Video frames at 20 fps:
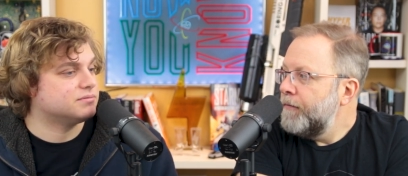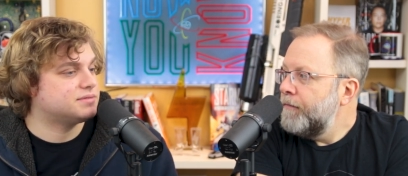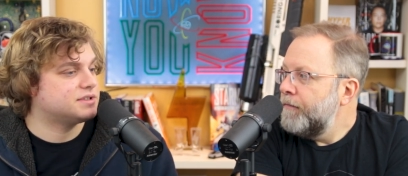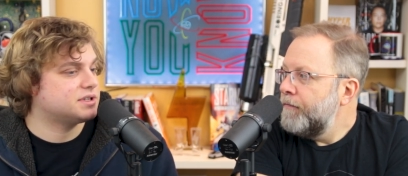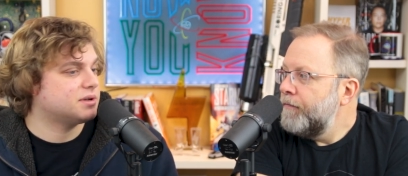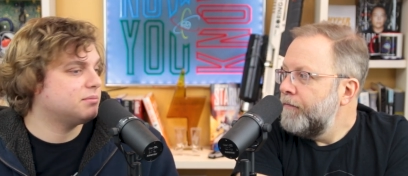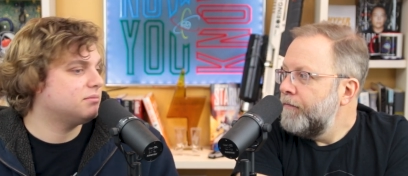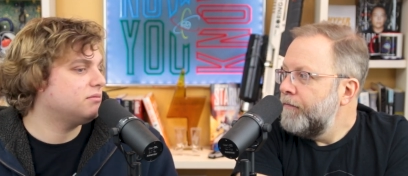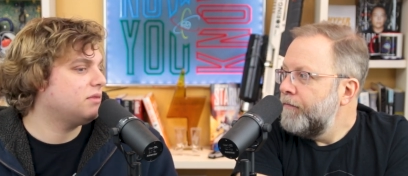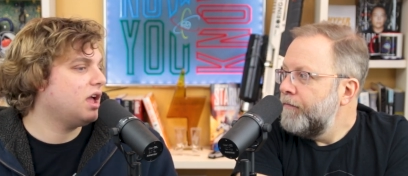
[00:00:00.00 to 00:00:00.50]

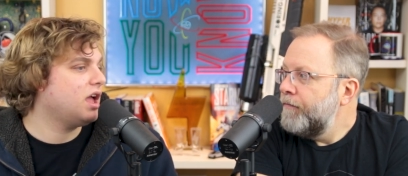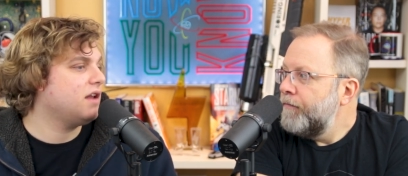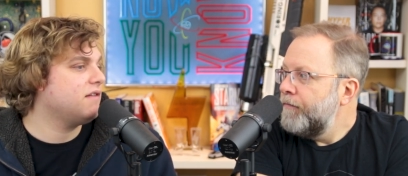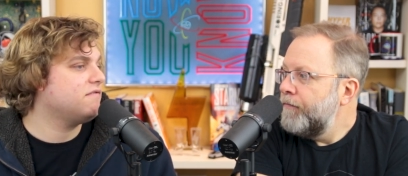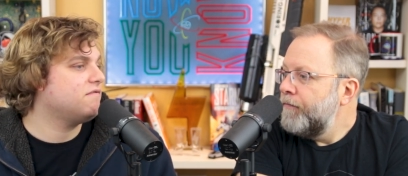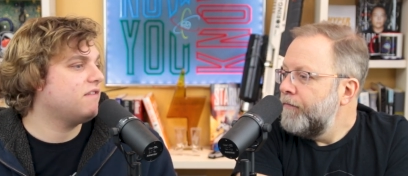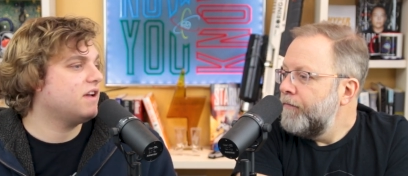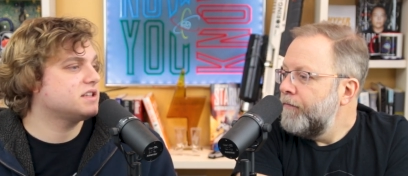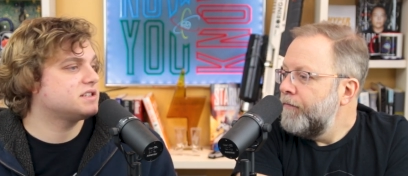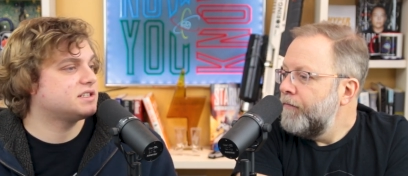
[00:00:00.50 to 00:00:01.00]
Speaker 1: some
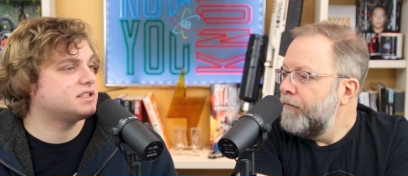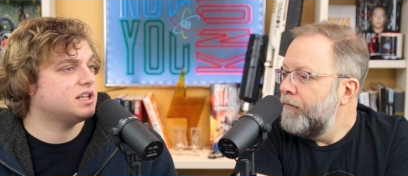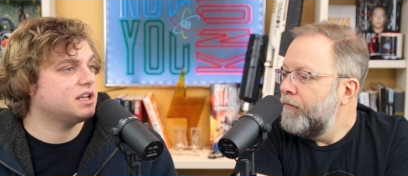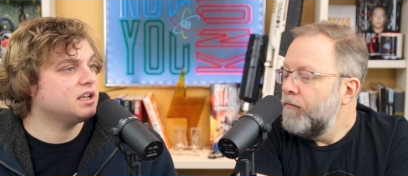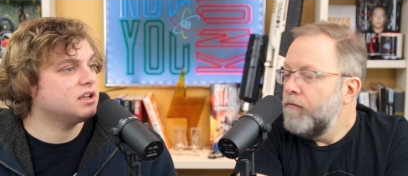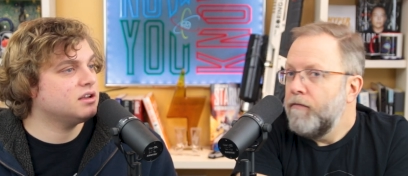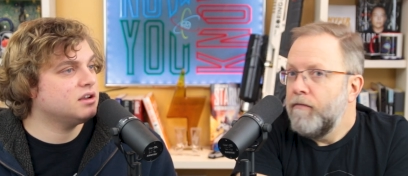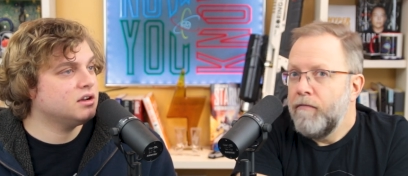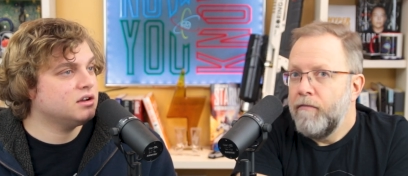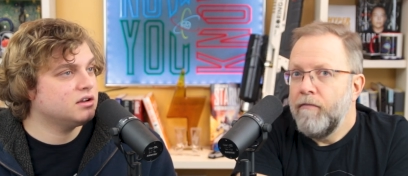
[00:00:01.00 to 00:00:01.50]

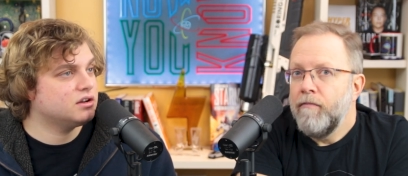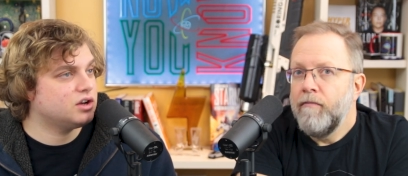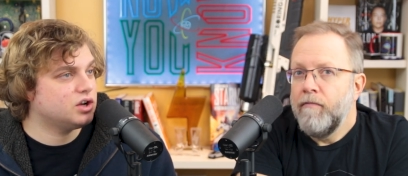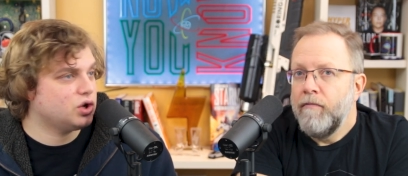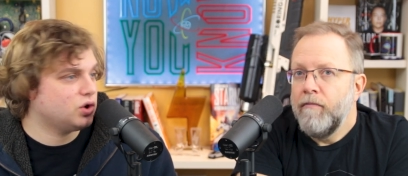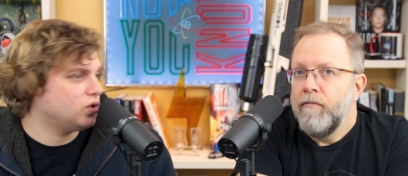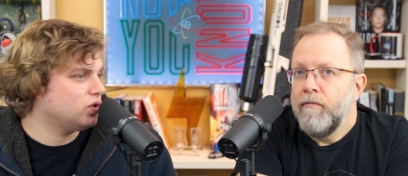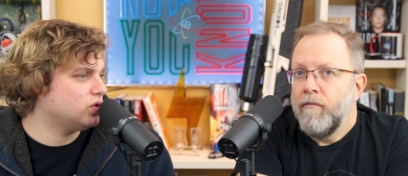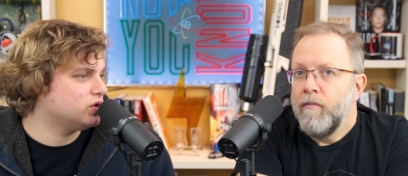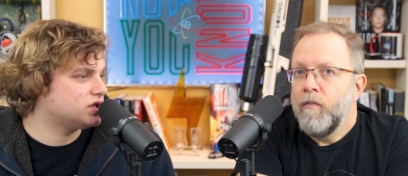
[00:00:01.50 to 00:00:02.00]
investing
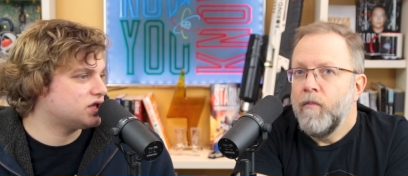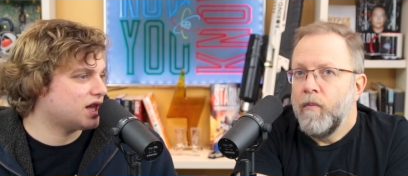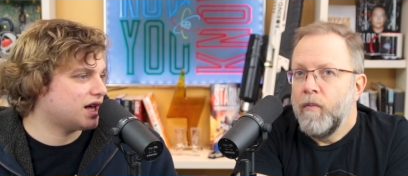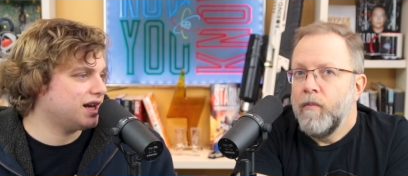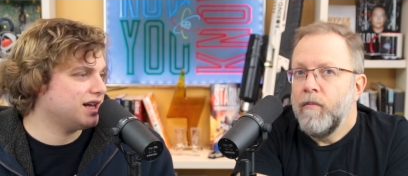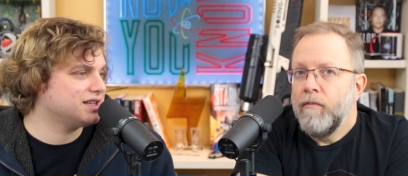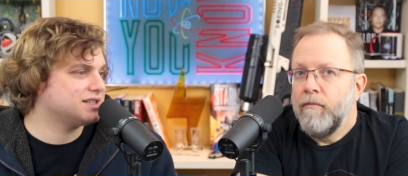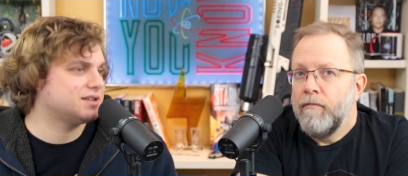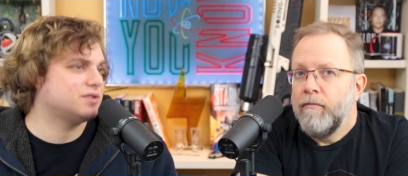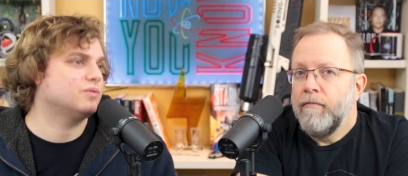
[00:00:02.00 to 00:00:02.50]
news that
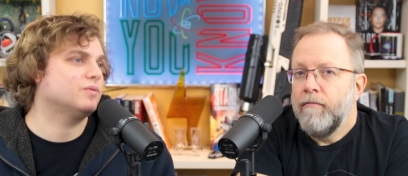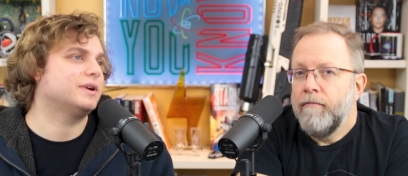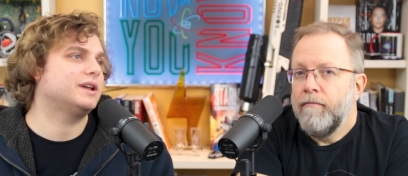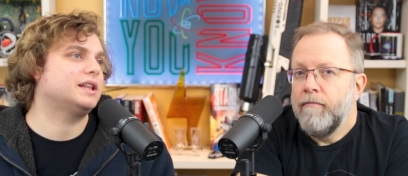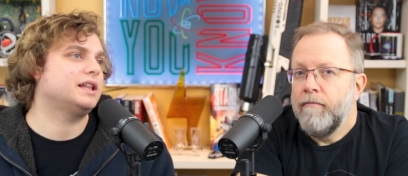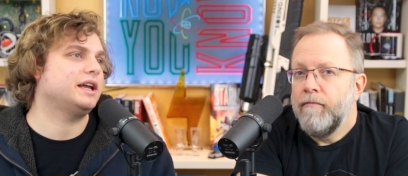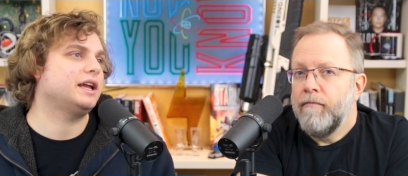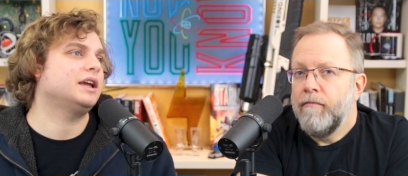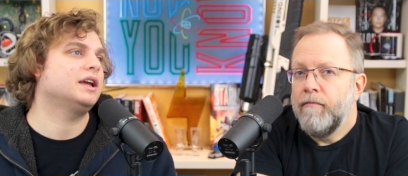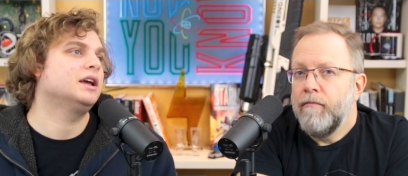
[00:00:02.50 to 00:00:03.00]
isn't
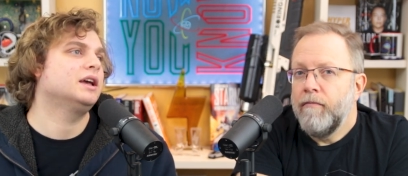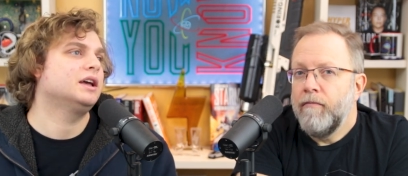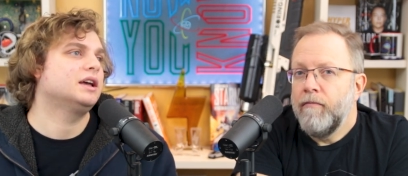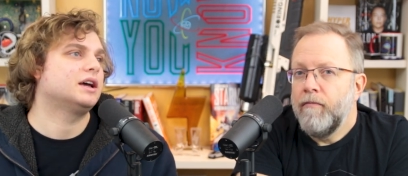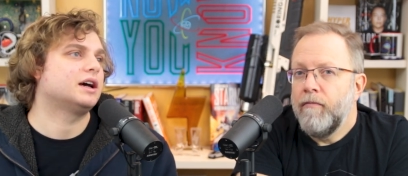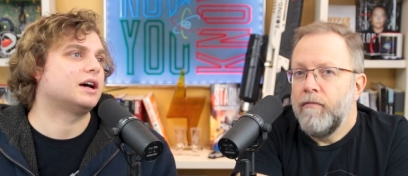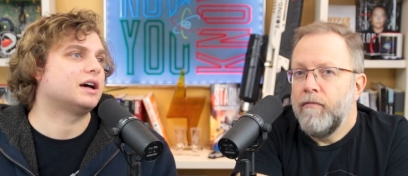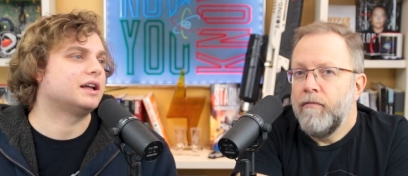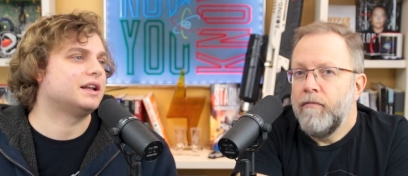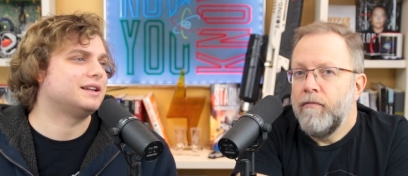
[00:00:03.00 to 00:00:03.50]
really
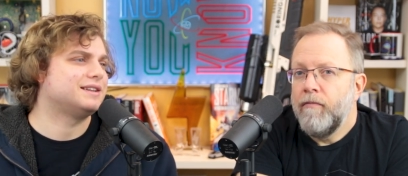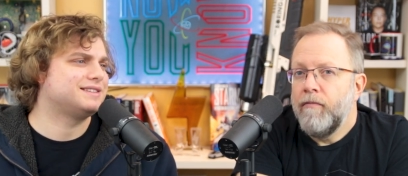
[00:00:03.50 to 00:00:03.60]
uh,